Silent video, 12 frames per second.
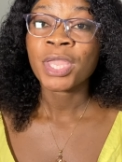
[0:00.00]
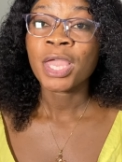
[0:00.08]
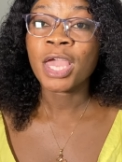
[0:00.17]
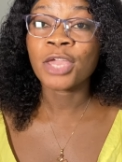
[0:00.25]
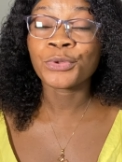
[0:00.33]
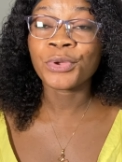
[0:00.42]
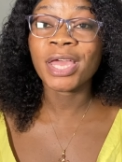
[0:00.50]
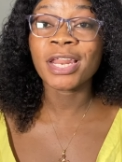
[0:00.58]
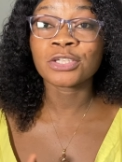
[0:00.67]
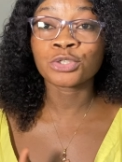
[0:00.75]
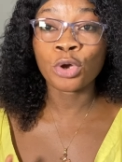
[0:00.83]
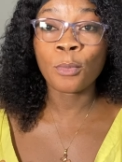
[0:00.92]
and you get
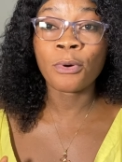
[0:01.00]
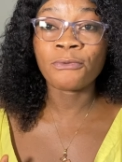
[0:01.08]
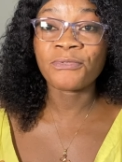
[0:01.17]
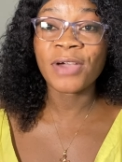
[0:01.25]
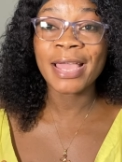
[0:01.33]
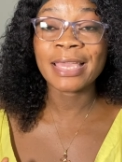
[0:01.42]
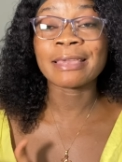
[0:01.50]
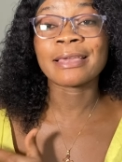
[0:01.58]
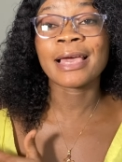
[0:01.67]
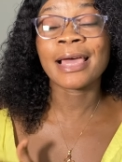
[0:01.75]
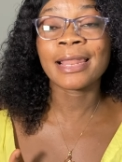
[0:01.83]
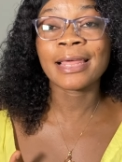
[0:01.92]
a job offer
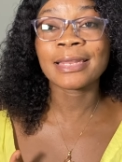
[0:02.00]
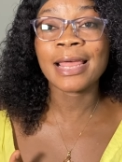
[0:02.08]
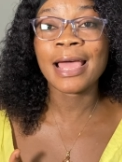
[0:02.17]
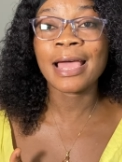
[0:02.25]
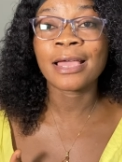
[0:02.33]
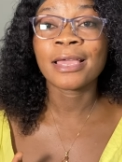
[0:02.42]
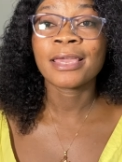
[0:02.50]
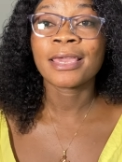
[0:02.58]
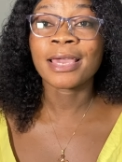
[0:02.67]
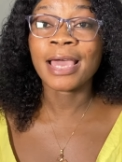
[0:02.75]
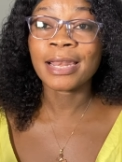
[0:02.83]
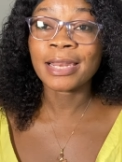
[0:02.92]
in Canada,
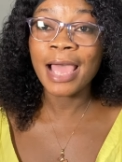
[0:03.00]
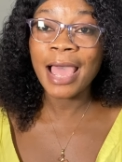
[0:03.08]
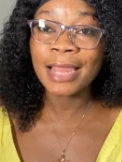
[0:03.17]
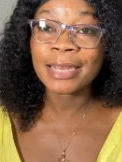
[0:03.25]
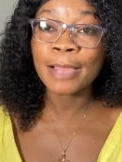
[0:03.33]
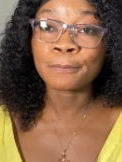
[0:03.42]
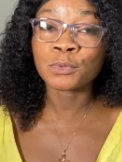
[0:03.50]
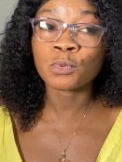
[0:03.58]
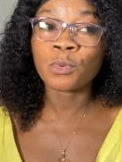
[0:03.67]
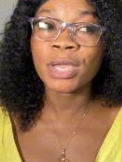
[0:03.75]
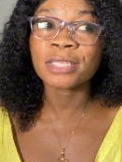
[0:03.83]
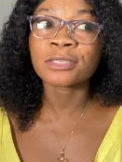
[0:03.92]
it can add up
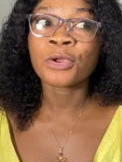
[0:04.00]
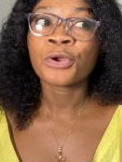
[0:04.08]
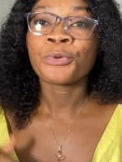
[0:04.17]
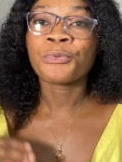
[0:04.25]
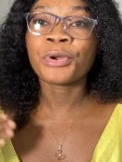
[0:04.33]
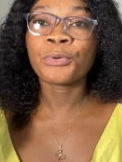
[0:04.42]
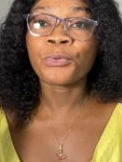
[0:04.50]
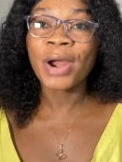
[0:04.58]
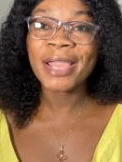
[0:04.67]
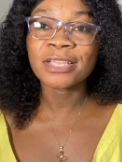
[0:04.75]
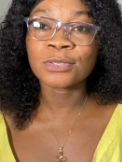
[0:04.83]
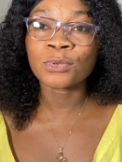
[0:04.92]
to it.
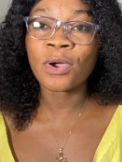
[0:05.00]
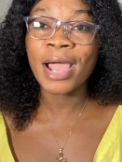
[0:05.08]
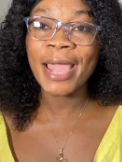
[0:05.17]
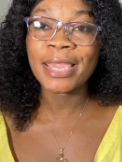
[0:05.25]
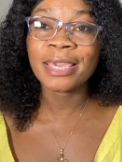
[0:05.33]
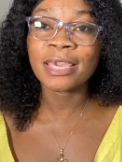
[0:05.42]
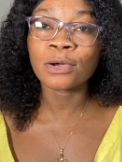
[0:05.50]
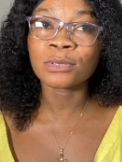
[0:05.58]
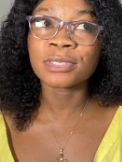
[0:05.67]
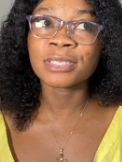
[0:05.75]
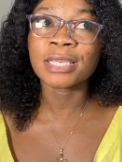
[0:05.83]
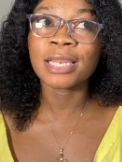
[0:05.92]
Rewrite your
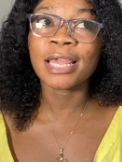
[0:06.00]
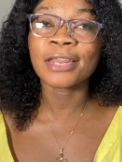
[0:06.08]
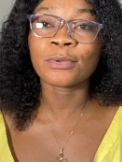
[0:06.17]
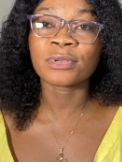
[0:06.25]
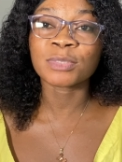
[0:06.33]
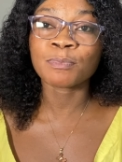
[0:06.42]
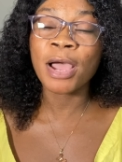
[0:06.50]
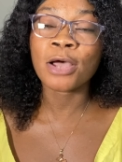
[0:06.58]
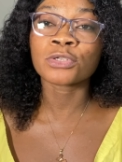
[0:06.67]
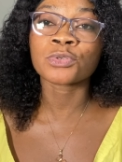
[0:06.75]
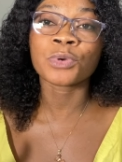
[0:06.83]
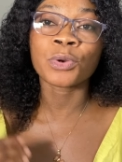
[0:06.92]
IELT, let your
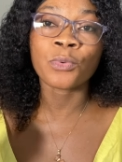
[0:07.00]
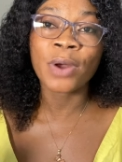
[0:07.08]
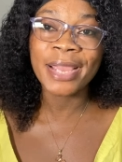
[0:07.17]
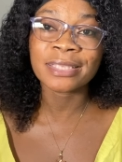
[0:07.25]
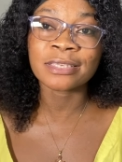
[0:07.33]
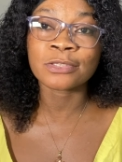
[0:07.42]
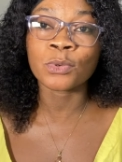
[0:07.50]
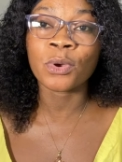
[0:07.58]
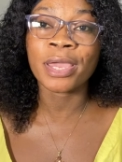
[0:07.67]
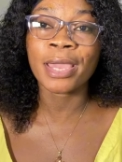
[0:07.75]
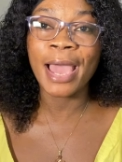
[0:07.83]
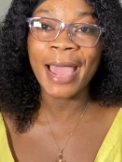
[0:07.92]
spouse rewrite it, or
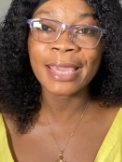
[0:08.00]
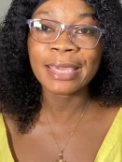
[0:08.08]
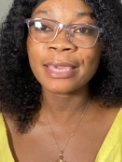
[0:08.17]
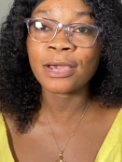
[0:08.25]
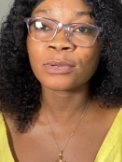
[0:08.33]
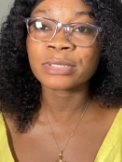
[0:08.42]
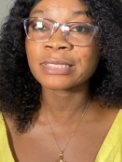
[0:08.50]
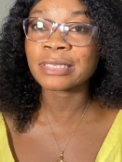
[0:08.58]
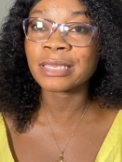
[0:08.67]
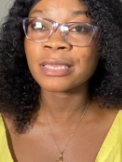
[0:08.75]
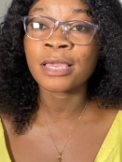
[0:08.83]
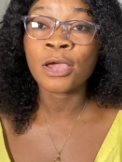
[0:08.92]
a
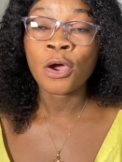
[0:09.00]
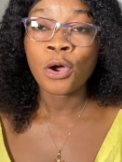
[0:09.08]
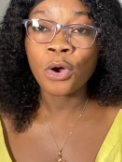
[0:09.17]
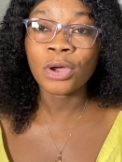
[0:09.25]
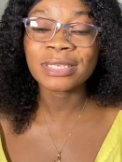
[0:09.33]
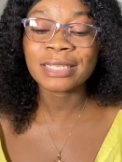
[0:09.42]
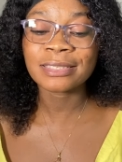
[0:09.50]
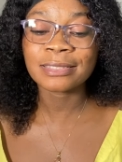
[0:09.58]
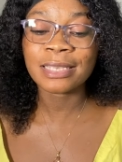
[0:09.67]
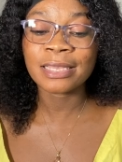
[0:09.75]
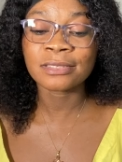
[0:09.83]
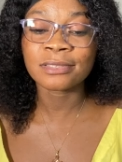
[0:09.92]
IELT. All these
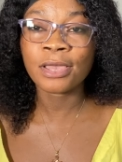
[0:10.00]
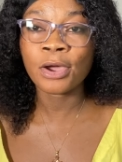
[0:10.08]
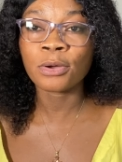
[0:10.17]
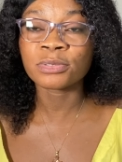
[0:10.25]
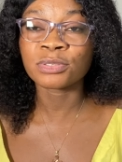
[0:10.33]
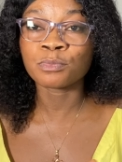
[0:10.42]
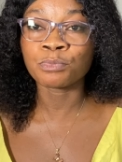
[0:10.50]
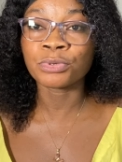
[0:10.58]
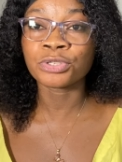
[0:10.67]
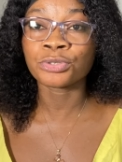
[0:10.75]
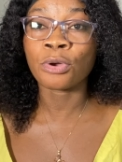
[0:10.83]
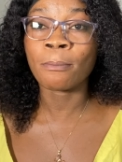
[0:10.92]
things helps
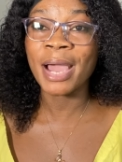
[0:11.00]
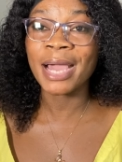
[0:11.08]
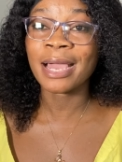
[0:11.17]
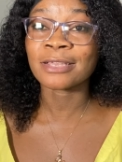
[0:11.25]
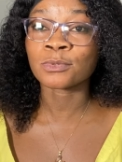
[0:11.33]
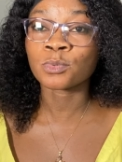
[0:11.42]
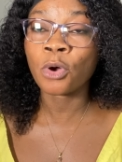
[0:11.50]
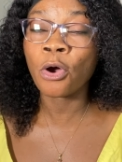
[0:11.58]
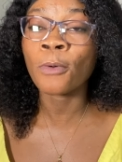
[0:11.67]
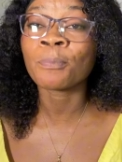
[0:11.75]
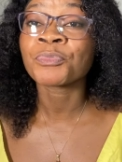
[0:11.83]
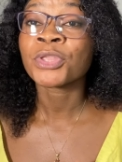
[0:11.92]
boost your mark as
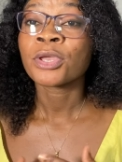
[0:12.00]
well.